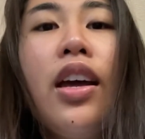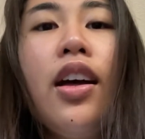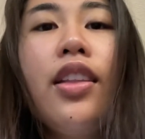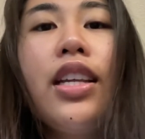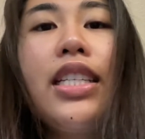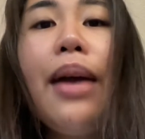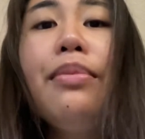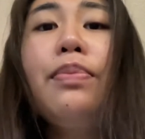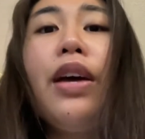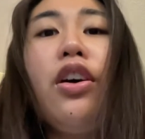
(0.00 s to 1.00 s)
"The time
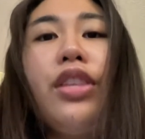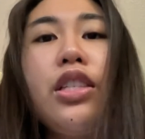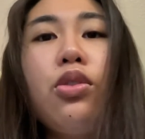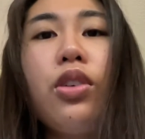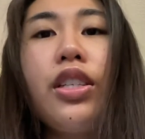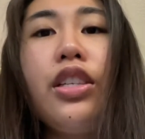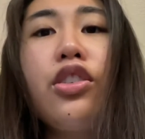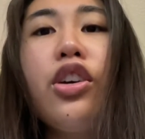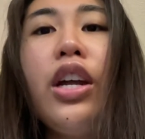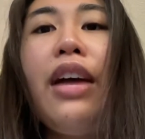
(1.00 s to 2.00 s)
spent on these courses
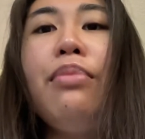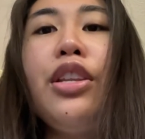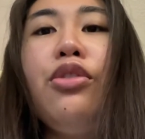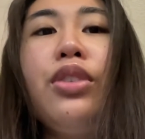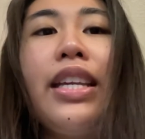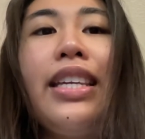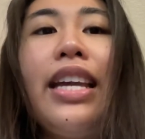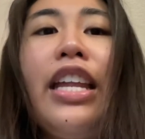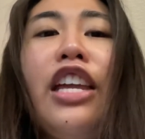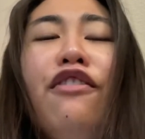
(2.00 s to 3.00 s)
could have been used in
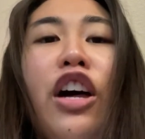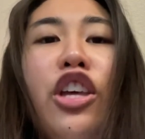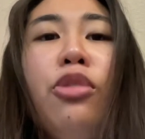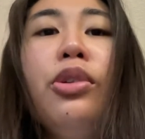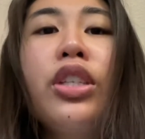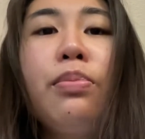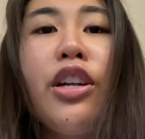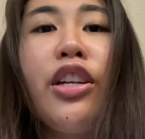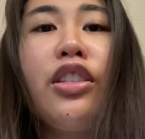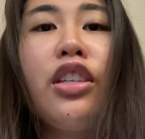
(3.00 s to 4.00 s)
gaining valuable
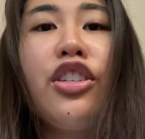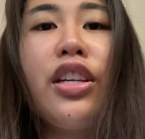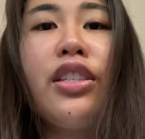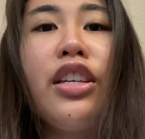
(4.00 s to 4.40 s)
experience such as